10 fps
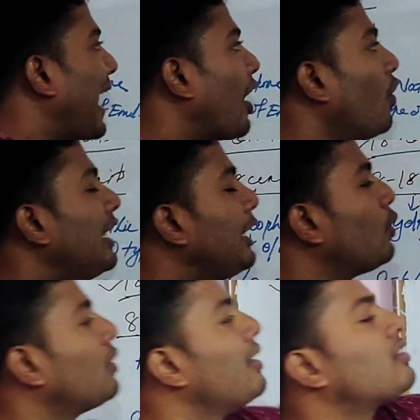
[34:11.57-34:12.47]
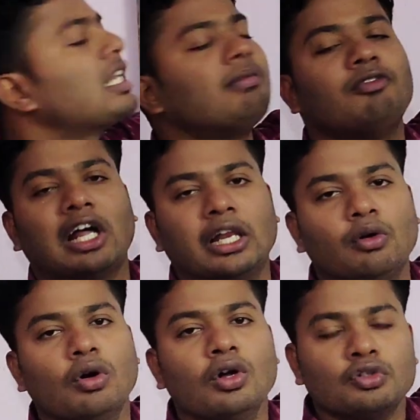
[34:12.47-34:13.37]
Now according to the HLB
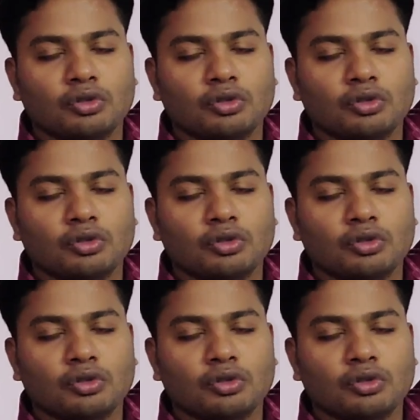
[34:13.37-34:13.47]
value.